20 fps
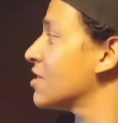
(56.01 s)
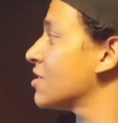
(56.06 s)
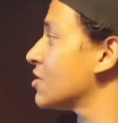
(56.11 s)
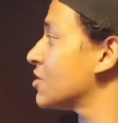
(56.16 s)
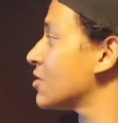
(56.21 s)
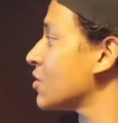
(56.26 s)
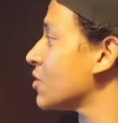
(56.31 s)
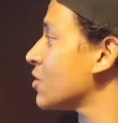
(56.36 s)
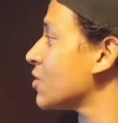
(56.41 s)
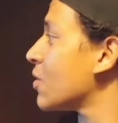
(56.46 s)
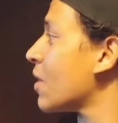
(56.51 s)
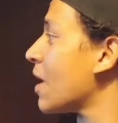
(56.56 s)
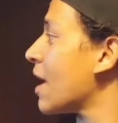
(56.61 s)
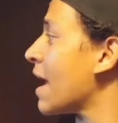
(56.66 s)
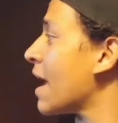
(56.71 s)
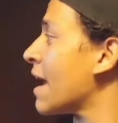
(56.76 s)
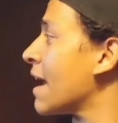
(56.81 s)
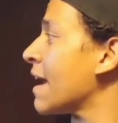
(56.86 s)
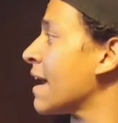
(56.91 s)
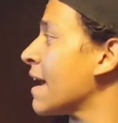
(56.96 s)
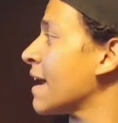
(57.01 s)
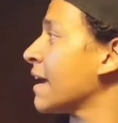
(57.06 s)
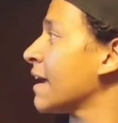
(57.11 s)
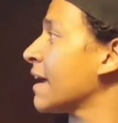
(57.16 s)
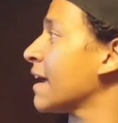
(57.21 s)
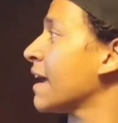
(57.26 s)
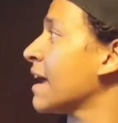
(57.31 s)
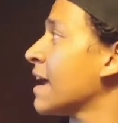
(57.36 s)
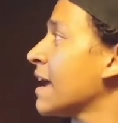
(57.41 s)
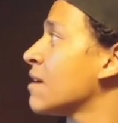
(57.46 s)
So
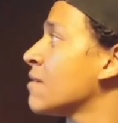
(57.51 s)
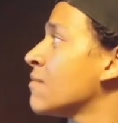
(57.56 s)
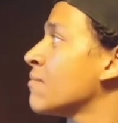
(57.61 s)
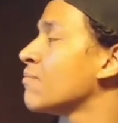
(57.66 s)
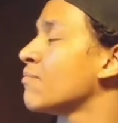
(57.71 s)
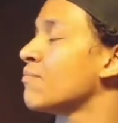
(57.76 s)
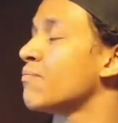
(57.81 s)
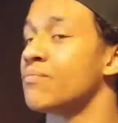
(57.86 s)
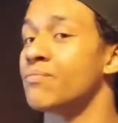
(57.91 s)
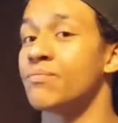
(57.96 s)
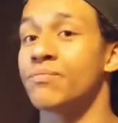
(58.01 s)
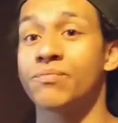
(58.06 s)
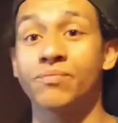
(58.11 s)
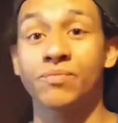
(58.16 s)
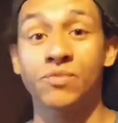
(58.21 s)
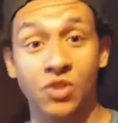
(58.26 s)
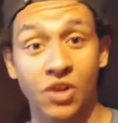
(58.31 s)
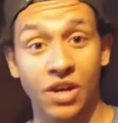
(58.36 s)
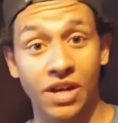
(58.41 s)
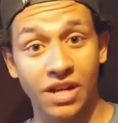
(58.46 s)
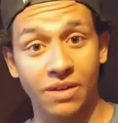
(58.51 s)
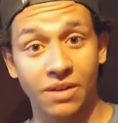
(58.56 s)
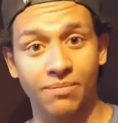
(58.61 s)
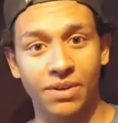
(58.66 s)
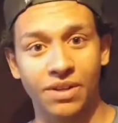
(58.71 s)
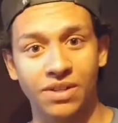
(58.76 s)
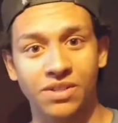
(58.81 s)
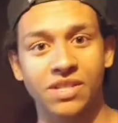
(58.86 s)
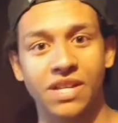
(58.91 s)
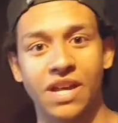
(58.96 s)
I am trying to
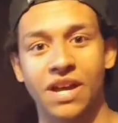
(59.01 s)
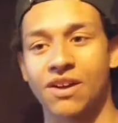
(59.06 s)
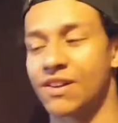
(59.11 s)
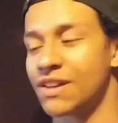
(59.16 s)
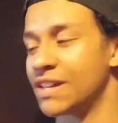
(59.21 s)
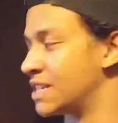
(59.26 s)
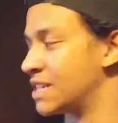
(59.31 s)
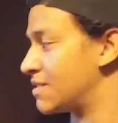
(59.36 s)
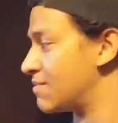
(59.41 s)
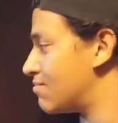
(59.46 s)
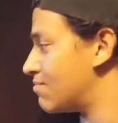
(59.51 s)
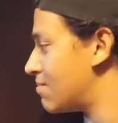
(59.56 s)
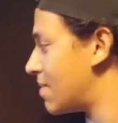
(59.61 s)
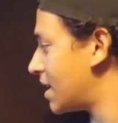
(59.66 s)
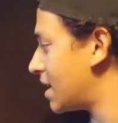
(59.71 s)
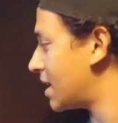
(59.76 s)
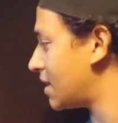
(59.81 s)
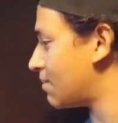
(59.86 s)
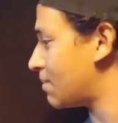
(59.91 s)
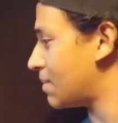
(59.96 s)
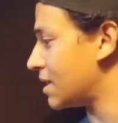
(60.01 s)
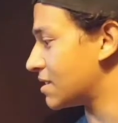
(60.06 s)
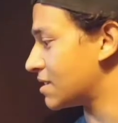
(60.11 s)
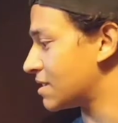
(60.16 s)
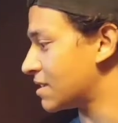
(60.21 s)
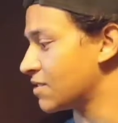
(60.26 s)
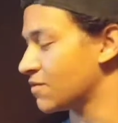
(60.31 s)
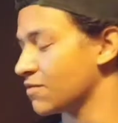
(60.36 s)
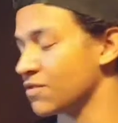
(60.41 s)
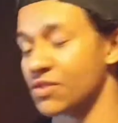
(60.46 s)
bust out as many
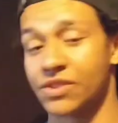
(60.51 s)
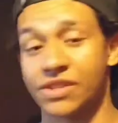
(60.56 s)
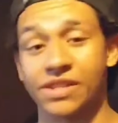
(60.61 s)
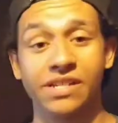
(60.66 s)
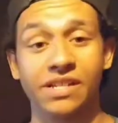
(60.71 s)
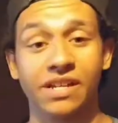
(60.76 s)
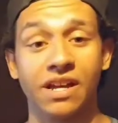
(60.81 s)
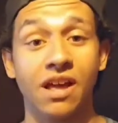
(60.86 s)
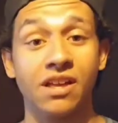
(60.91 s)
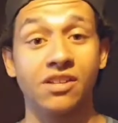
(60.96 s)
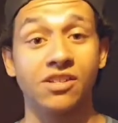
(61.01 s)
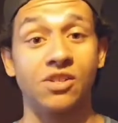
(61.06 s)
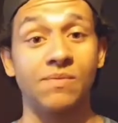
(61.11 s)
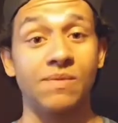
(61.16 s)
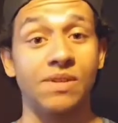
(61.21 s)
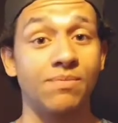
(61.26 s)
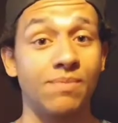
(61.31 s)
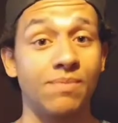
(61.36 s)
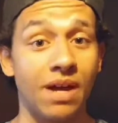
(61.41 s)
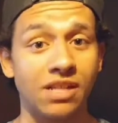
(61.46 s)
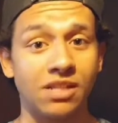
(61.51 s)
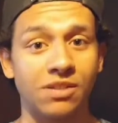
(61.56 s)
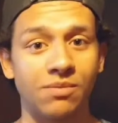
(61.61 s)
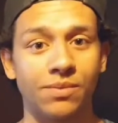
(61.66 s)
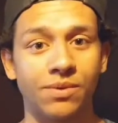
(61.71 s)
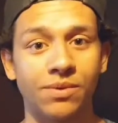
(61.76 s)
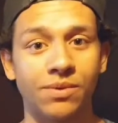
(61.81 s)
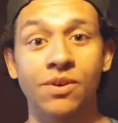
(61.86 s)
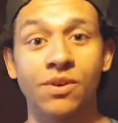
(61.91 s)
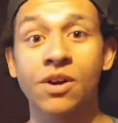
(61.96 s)
pieces for this costume
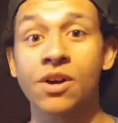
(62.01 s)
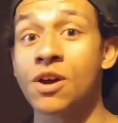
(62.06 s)
possible.